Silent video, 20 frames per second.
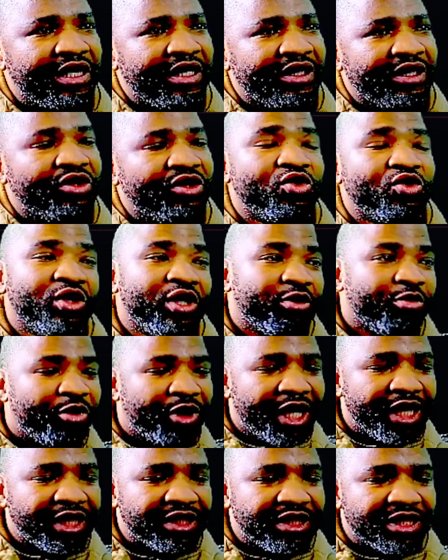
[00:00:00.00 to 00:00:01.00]
So the
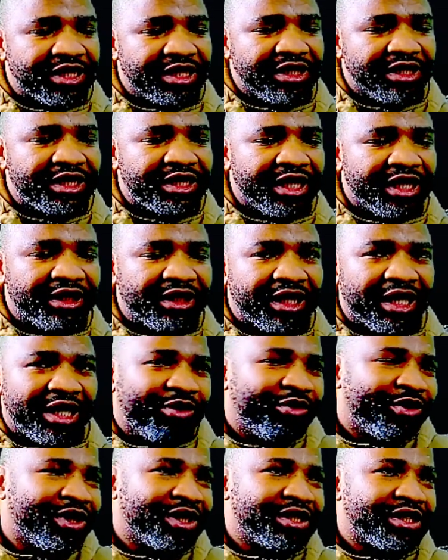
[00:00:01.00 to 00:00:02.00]
price did that. I
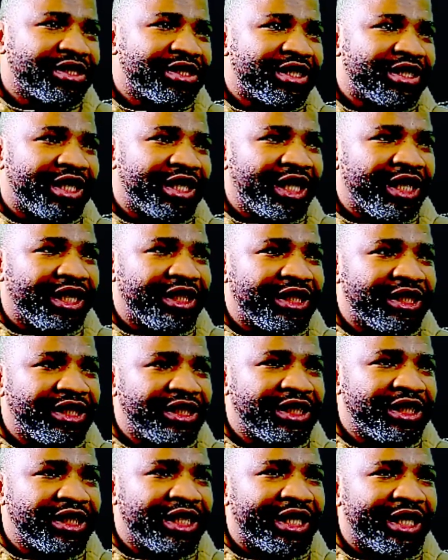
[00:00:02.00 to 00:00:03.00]
was
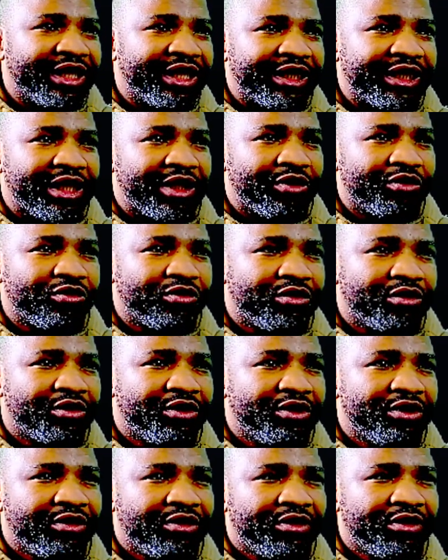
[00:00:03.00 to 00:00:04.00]
trading around
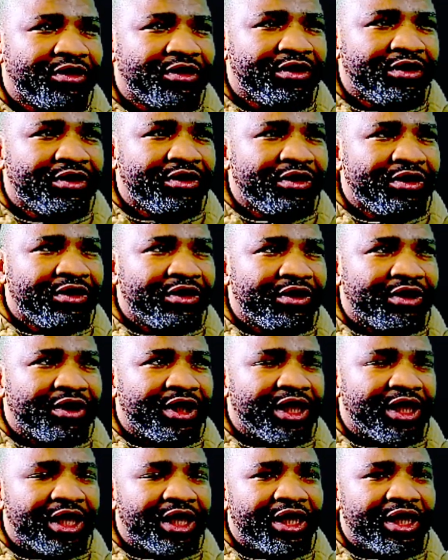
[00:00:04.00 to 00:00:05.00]

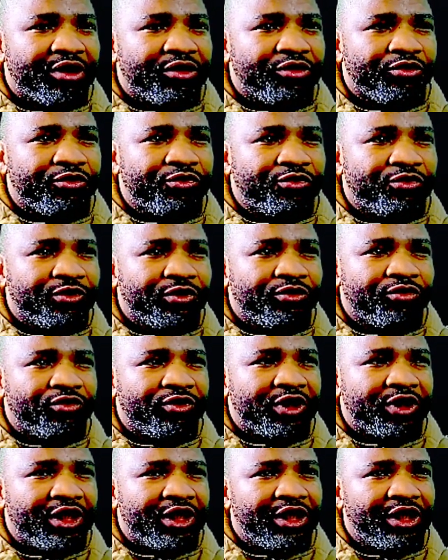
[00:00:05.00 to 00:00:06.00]
uh,
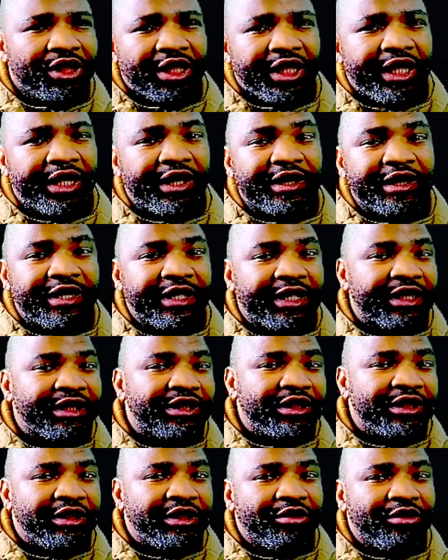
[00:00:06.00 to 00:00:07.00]
fifteen and
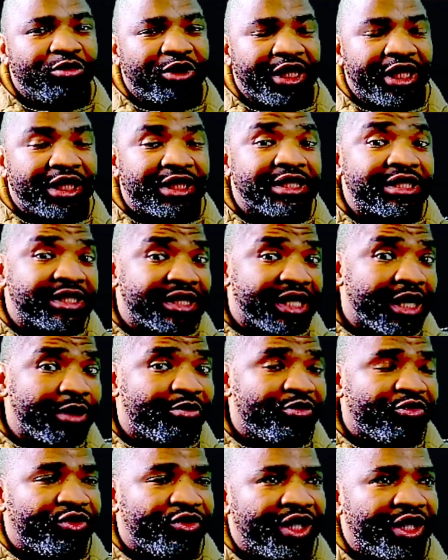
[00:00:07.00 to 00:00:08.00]
thirty minutes time
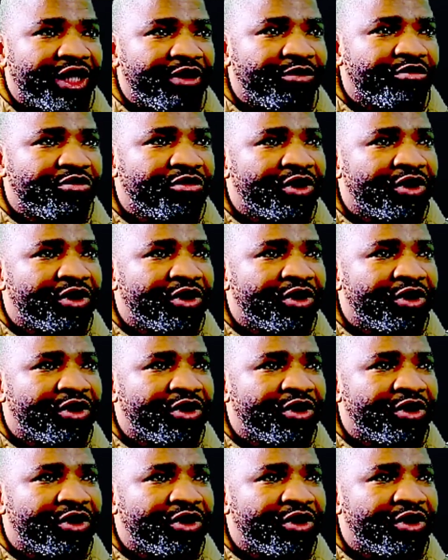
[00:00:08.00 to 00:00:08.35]
frame.